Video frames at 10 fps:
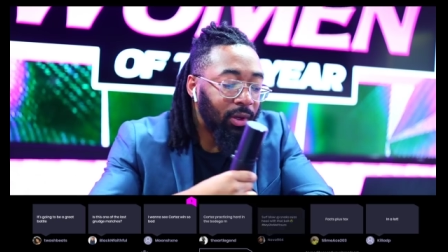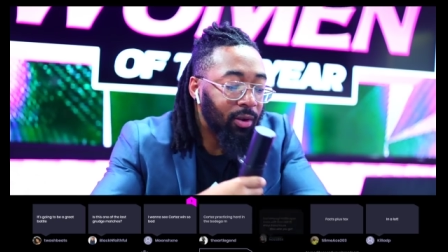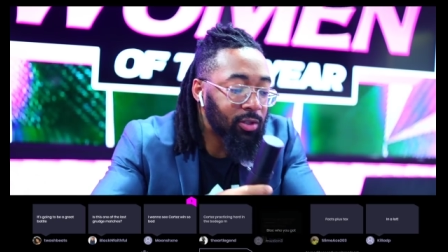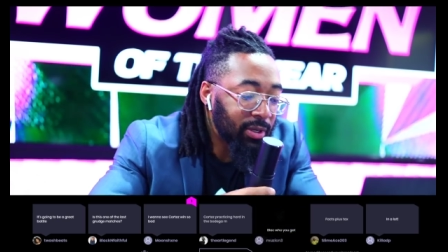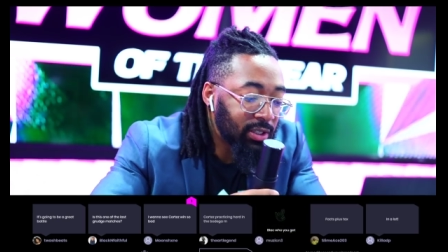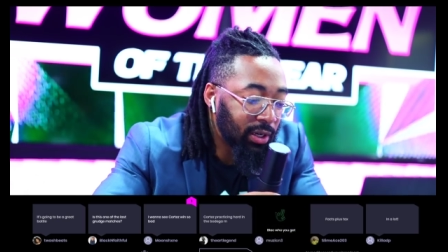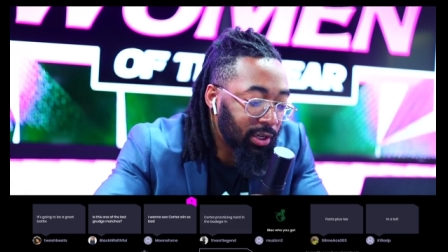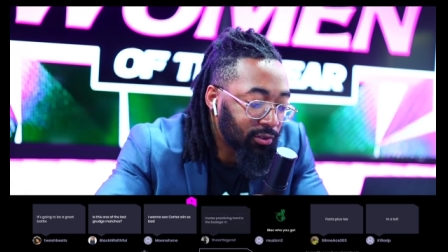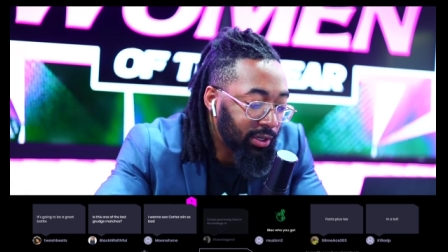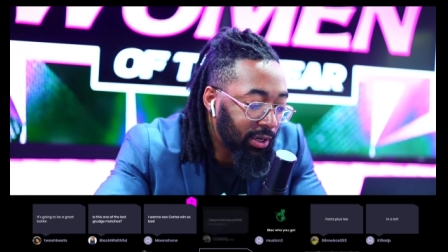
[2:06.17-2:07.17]
So I'm going to say
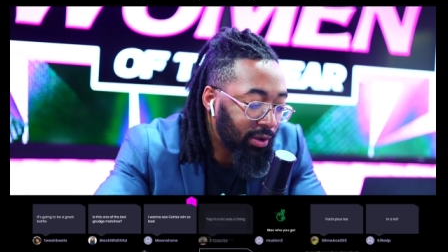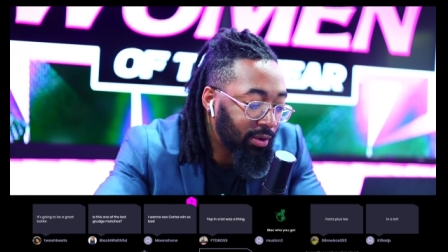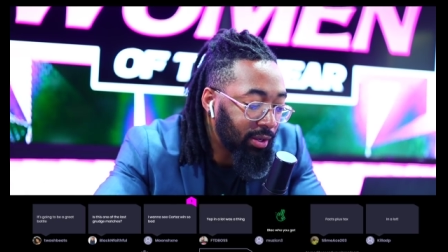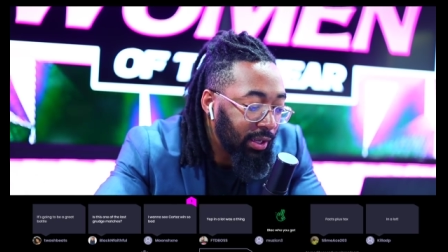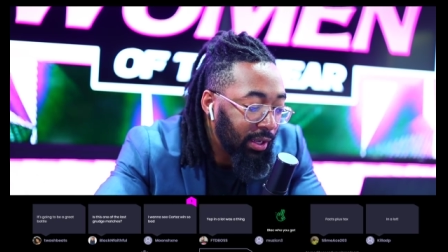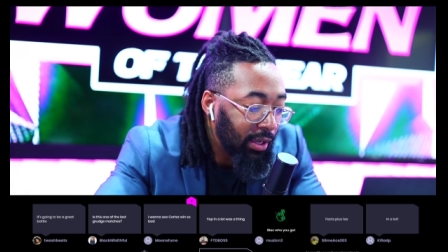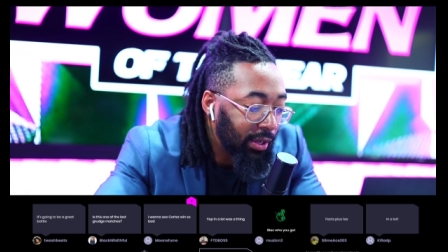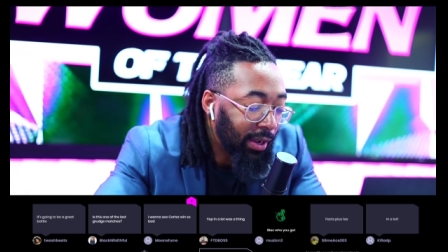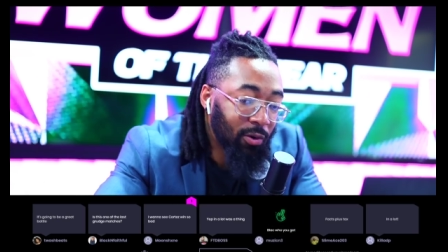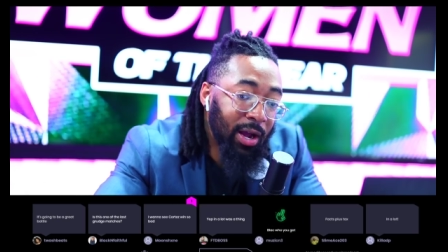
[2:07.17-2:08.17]
this right now.
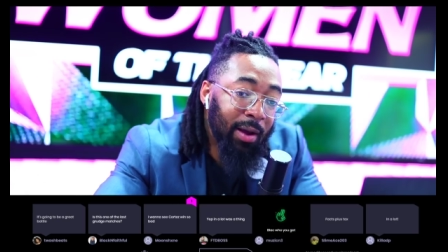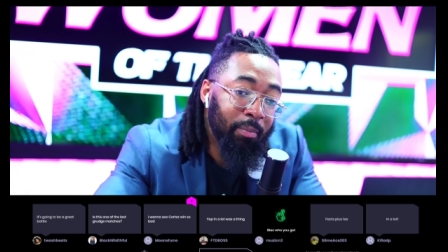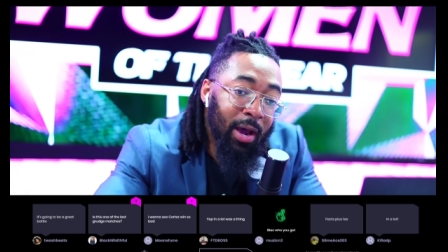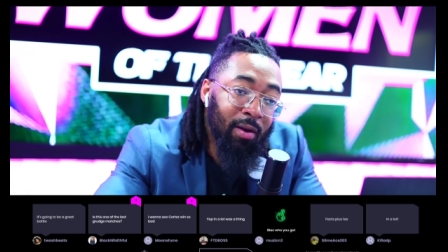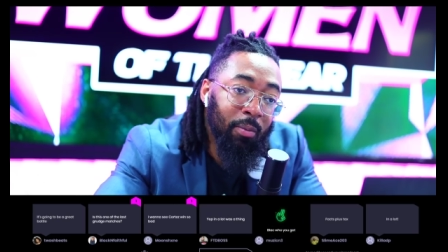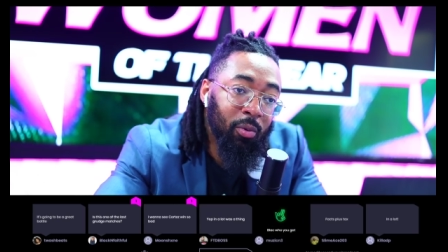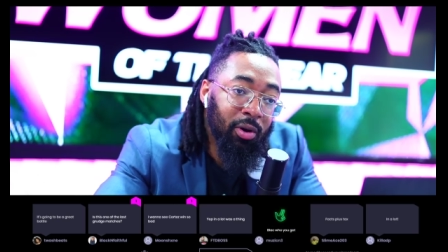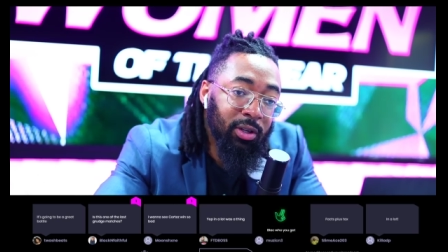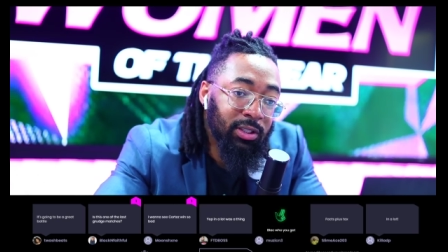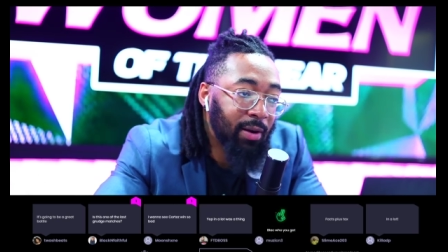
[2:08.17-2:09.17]
I know how battle rap
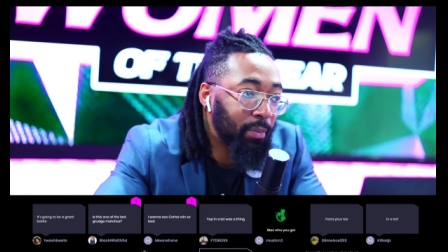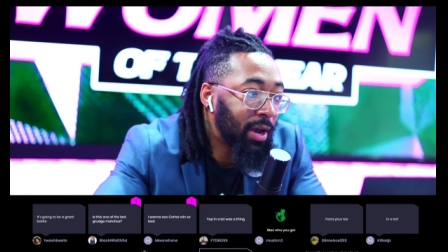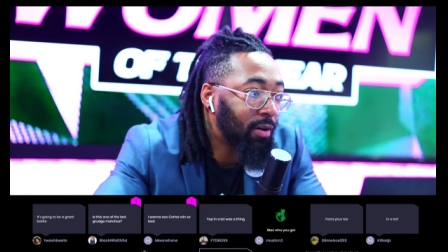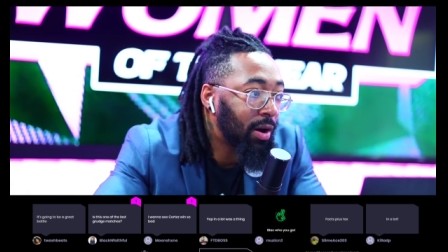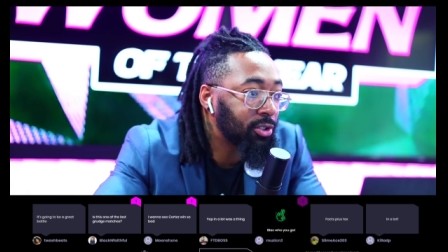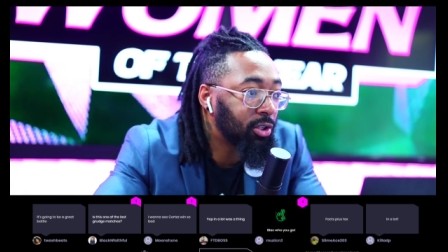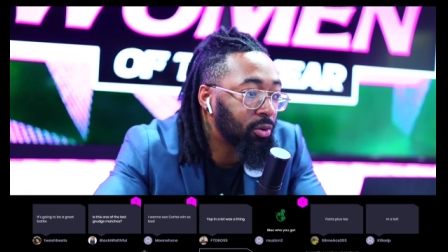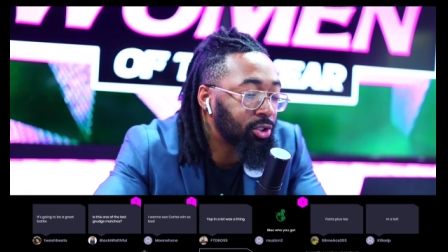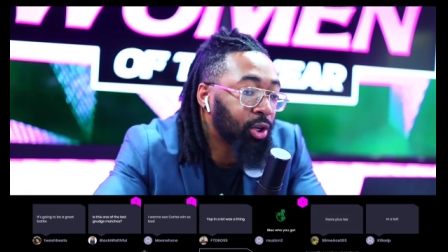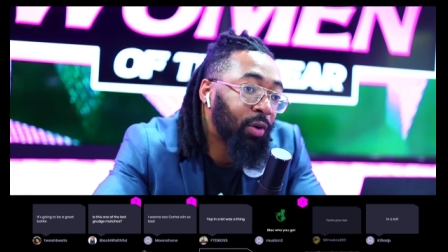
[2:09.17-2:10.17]
works. A lot of battle rappers don't
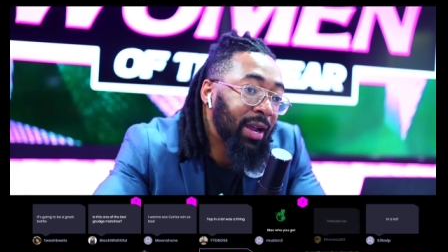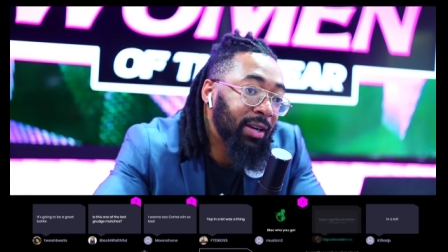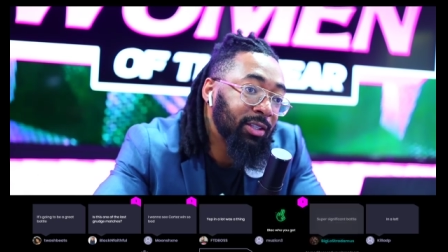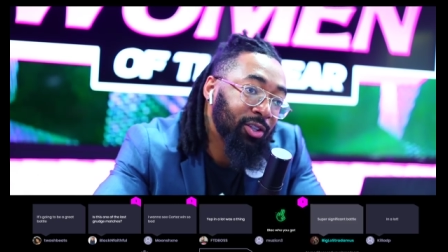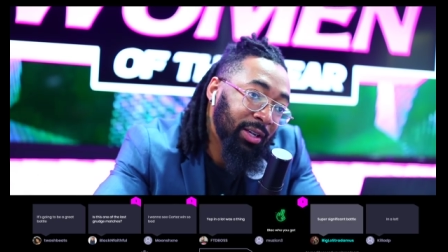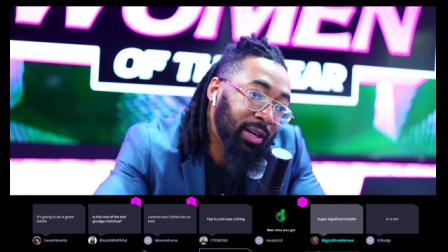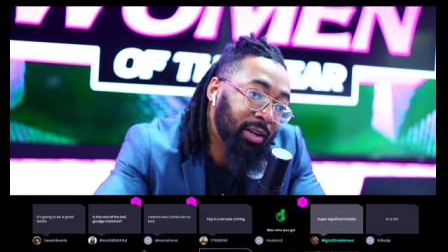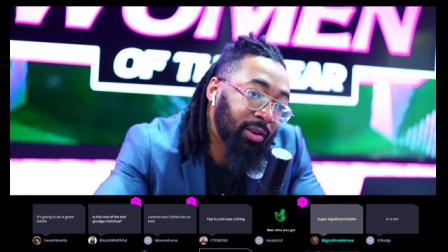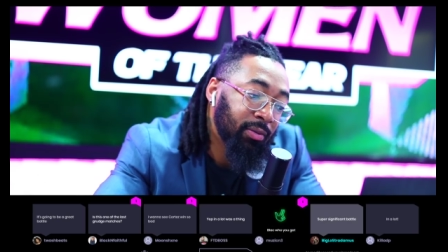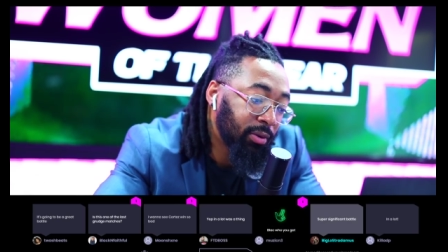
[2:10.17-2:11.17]
start writing until they get
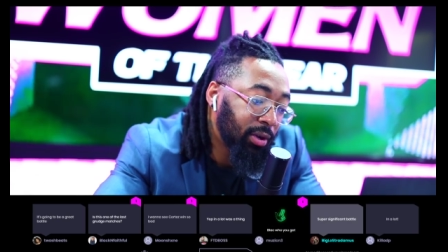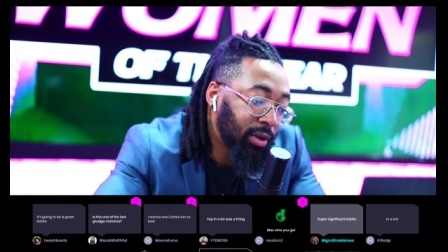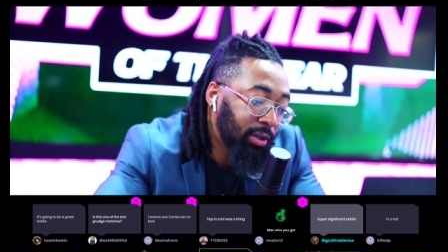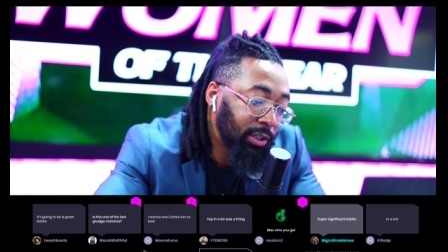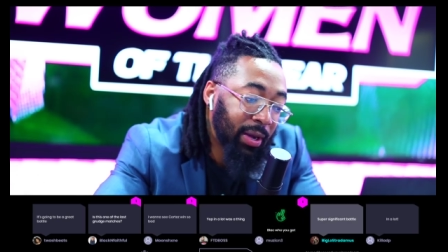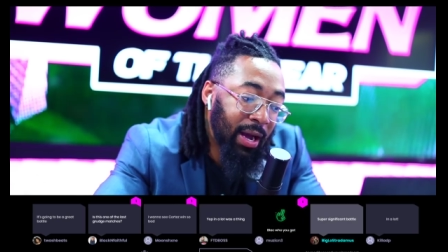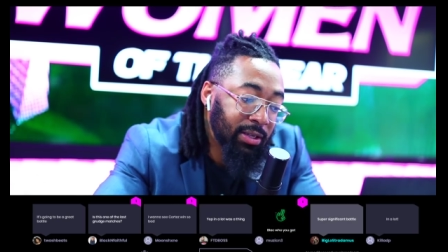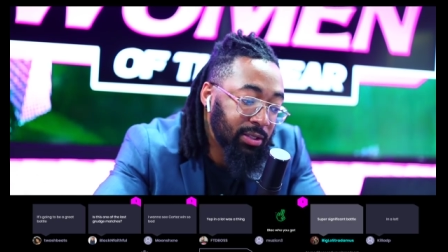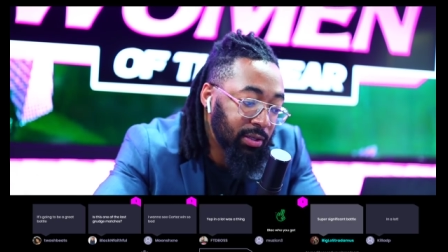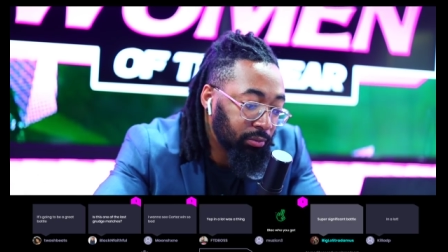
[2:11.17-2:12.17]
a uh,
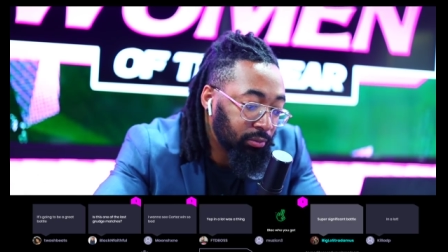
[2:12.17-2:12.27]
deposit